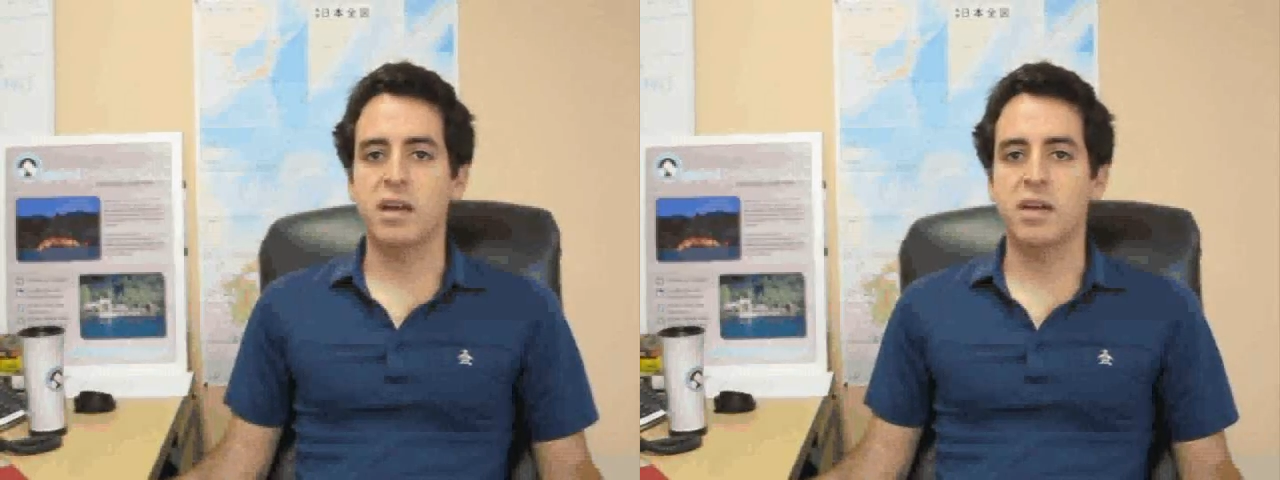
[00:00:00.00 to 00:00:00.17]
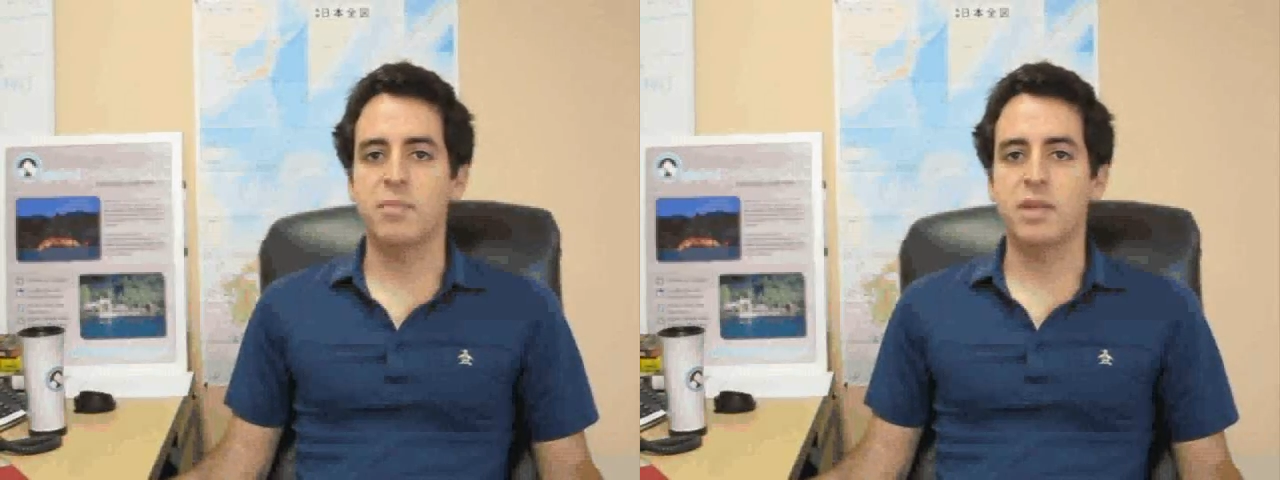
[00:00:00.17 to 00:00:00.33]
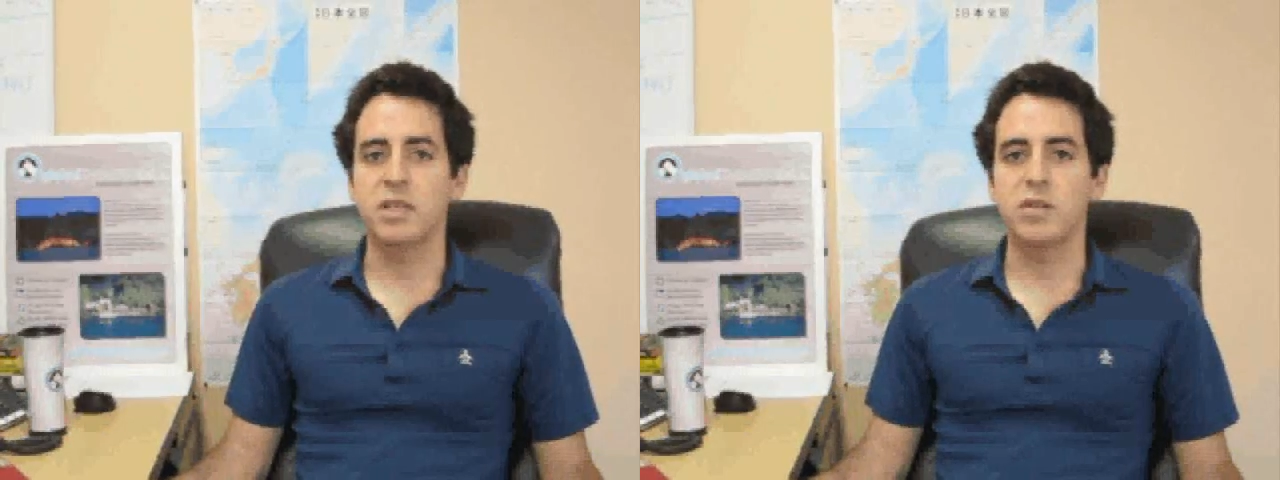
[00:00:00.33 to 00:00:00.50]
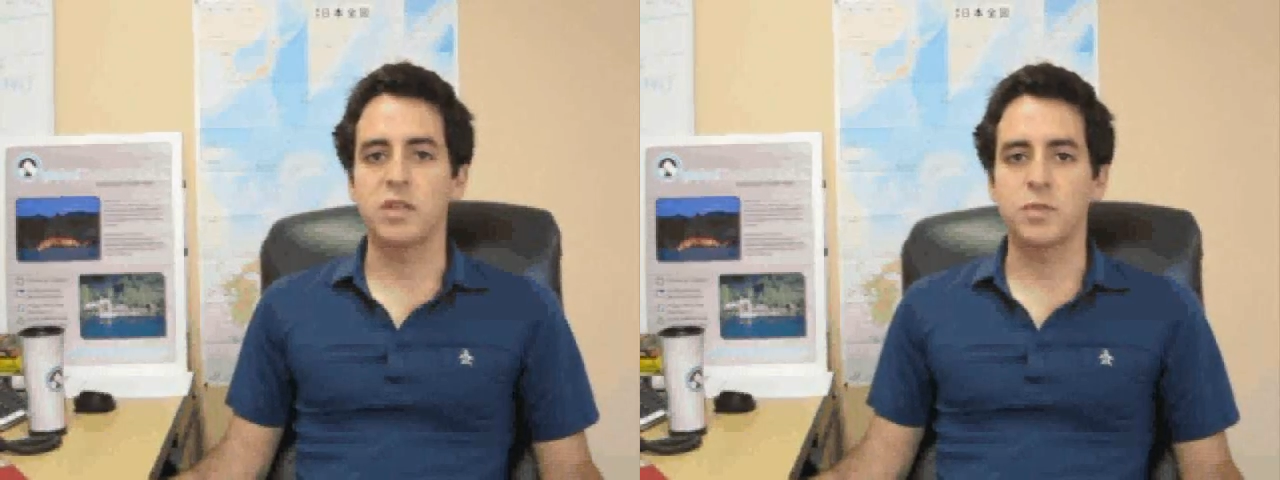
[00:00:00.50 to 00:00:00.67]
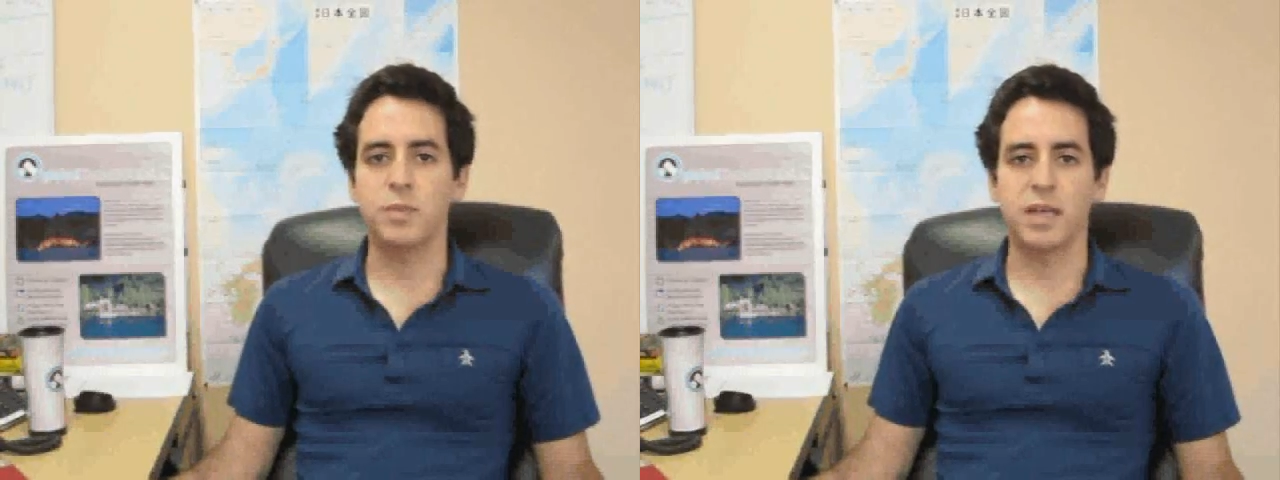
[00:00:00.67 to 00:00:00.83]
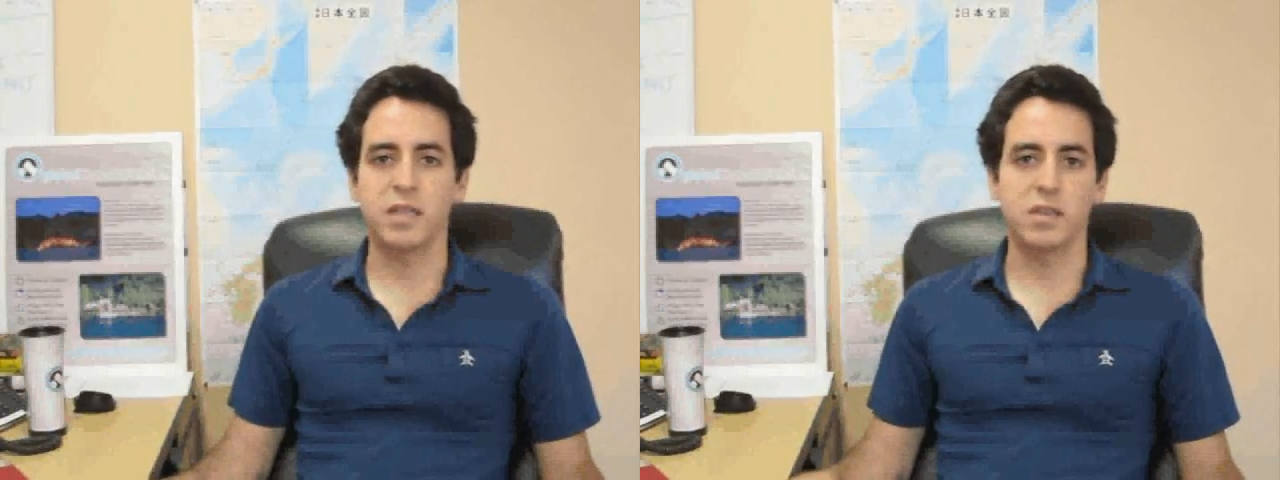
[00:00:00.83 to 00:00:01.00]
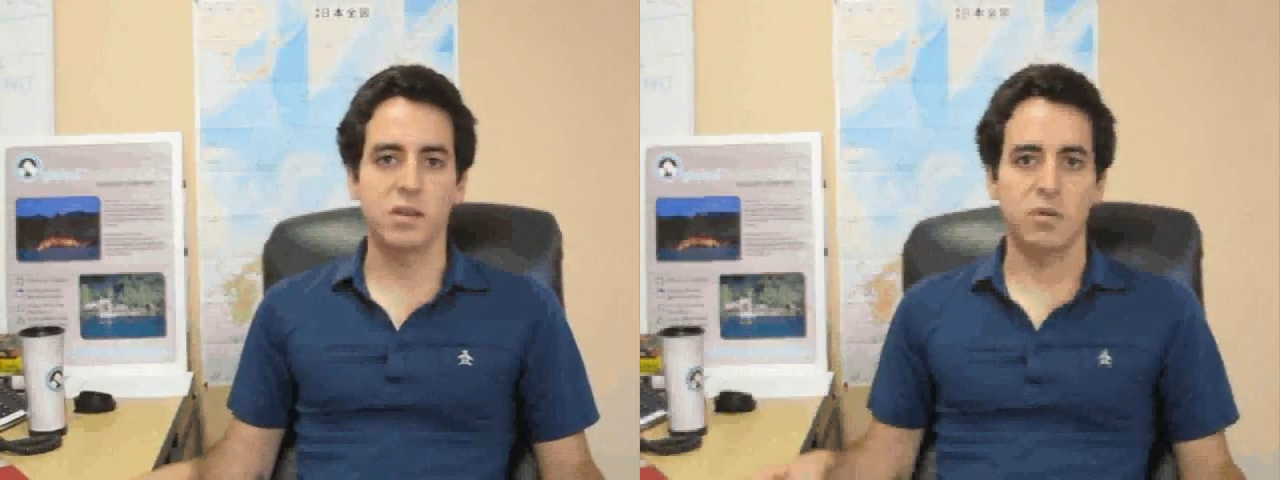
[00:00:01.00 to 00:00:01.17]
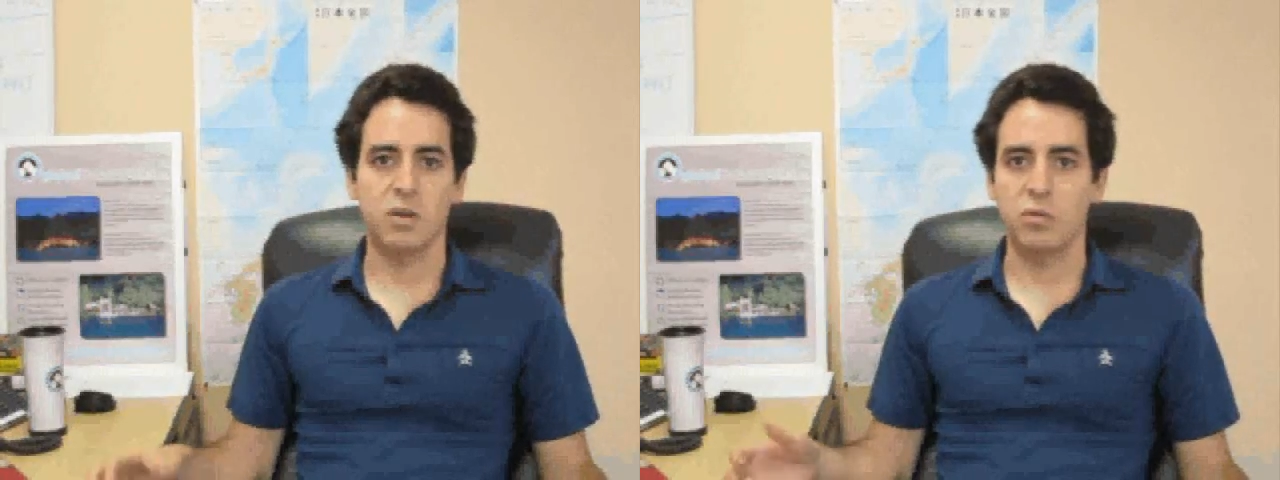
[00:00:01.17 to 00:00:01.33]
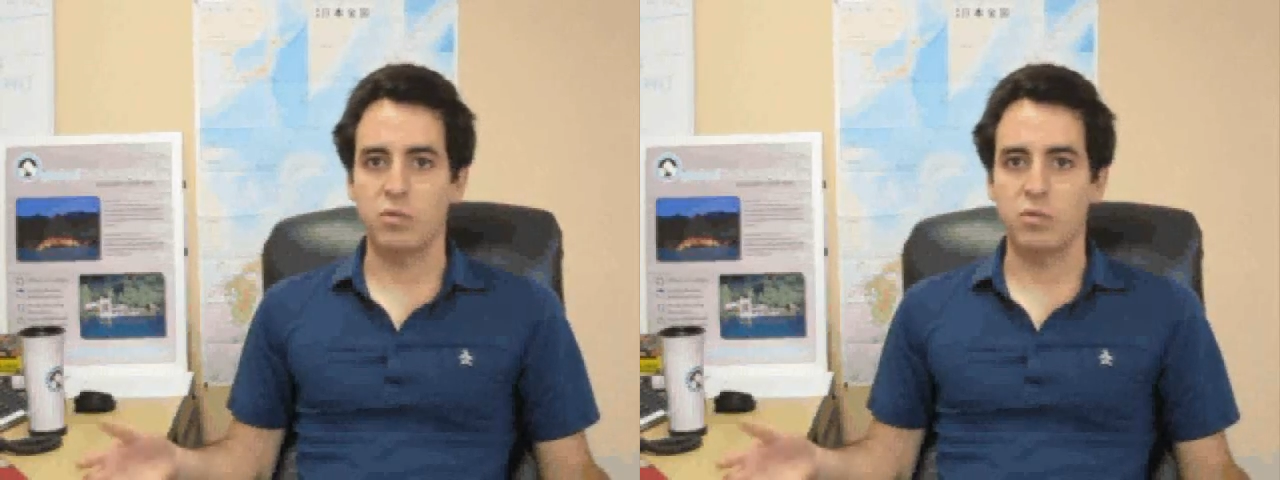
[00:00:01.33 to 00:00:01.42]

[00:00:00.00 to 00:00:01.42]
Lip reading: and you could spend a